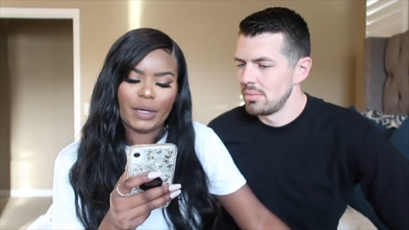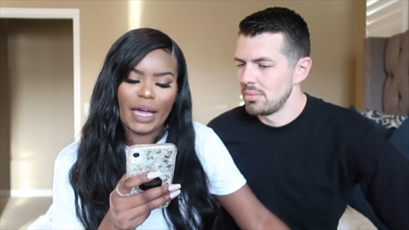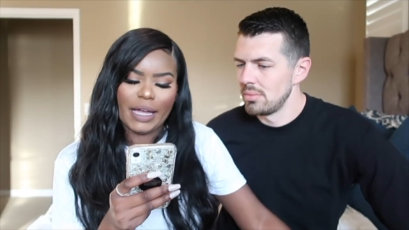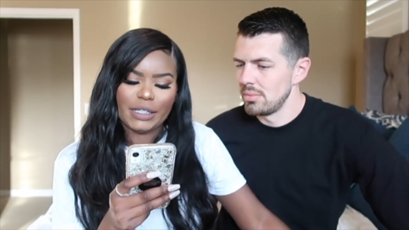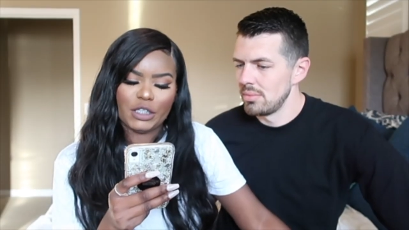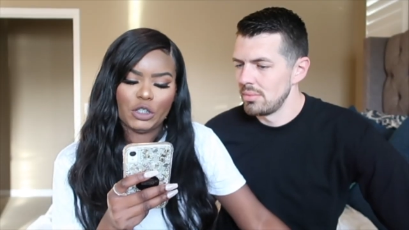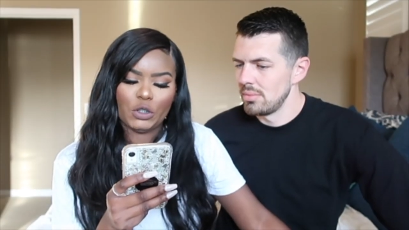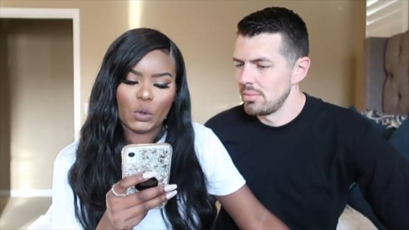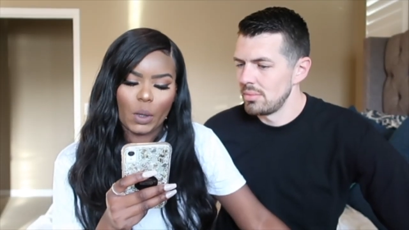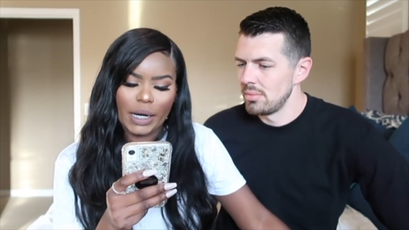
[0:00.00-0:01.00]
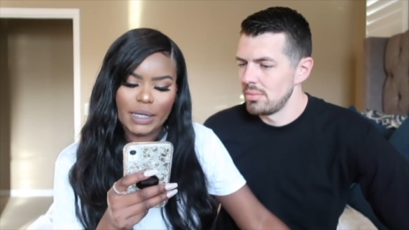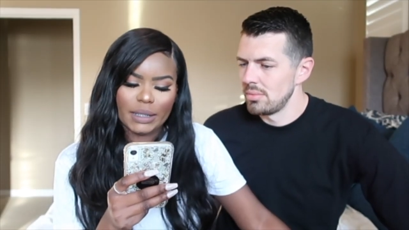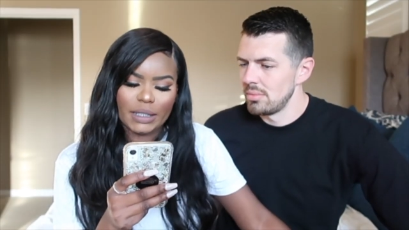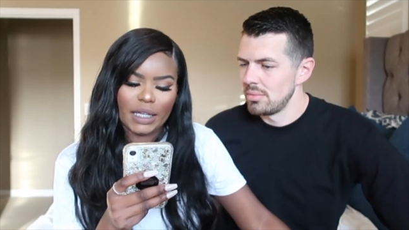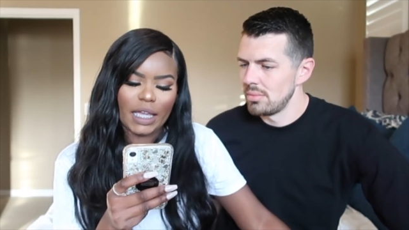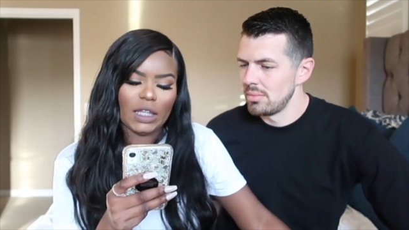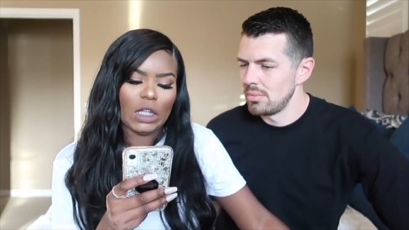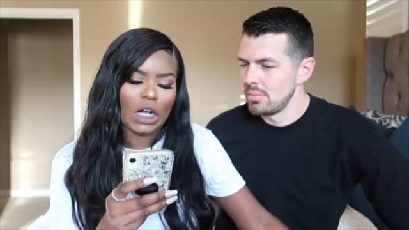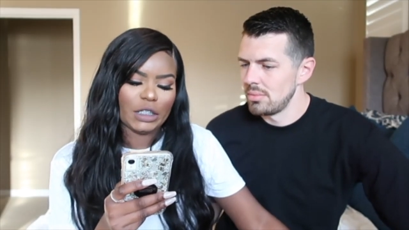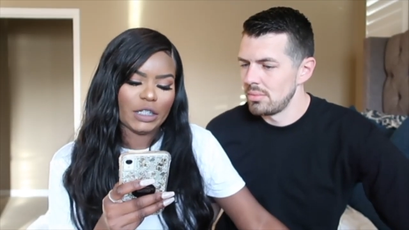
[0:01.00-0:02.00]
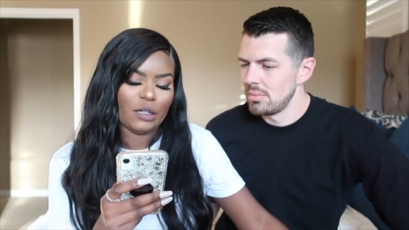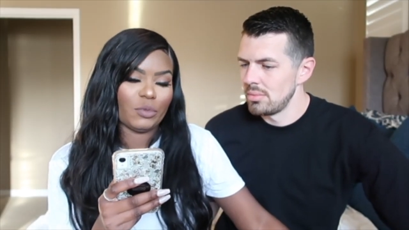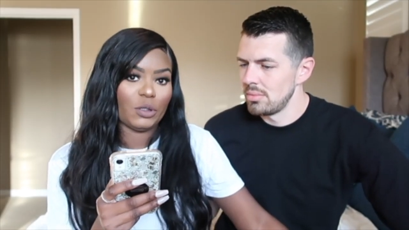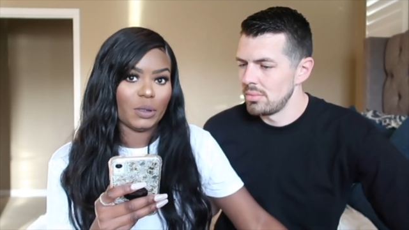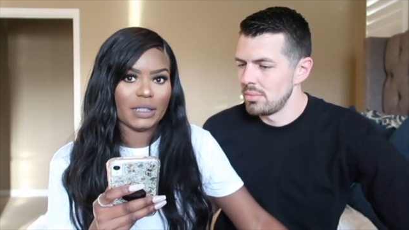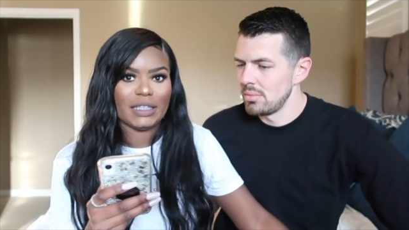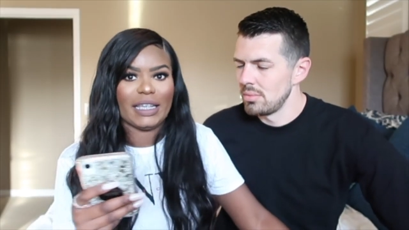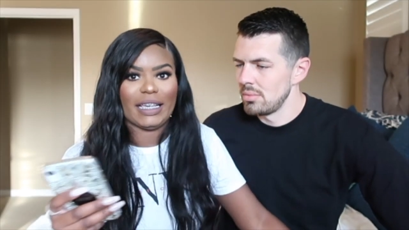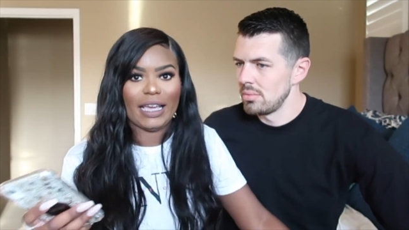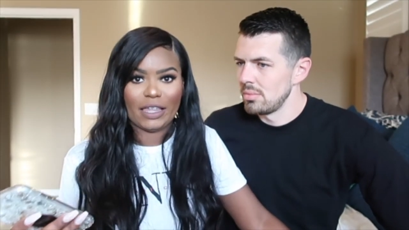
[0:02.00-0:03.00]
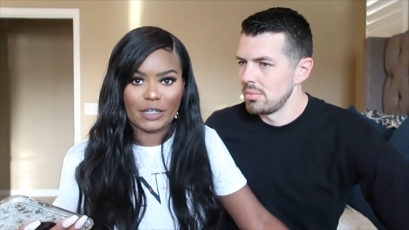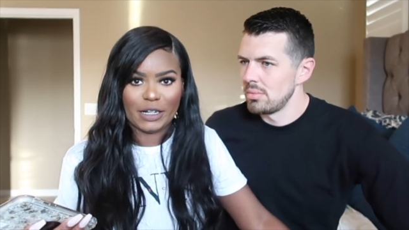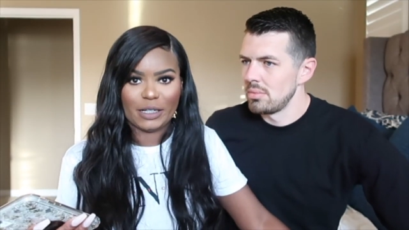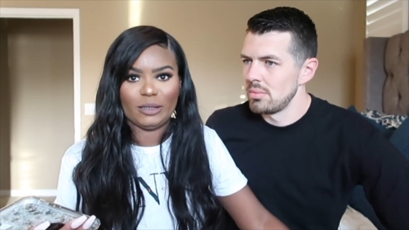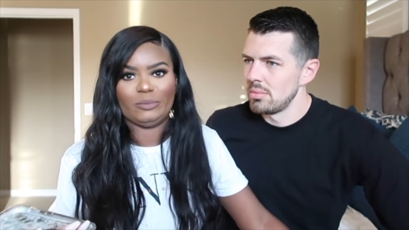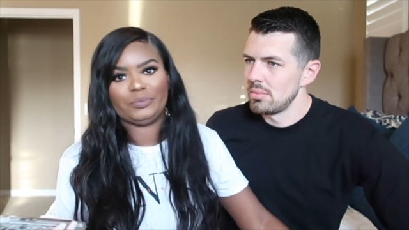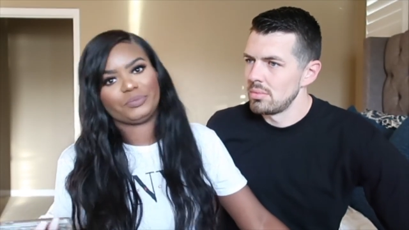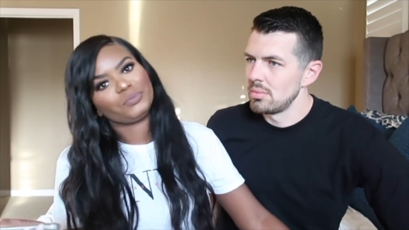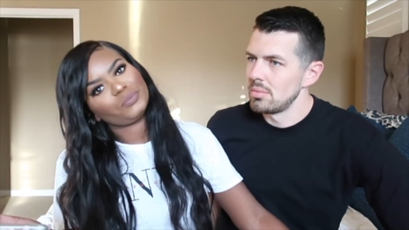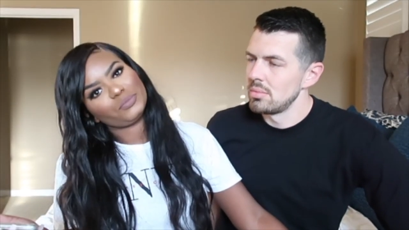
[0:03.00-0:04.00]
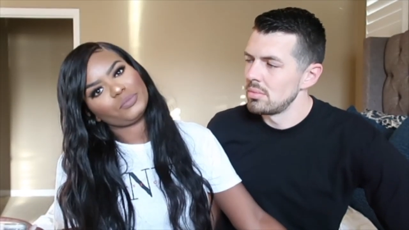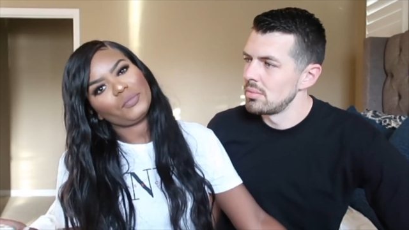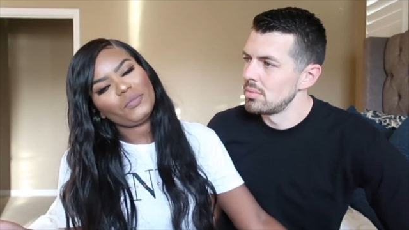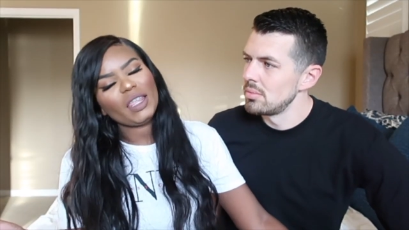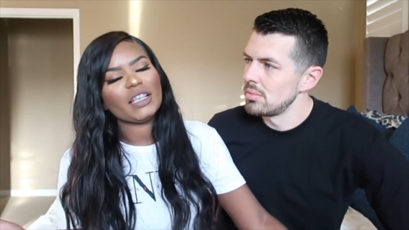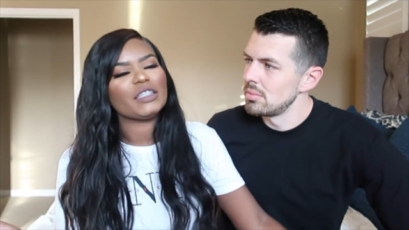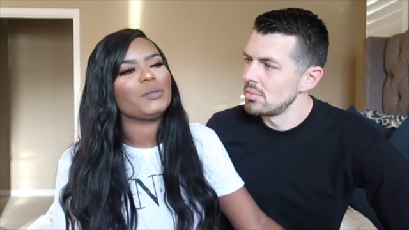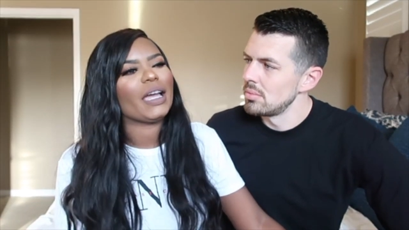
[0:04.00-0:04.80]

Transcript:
Speaker 1: guys short and long-term goals together? So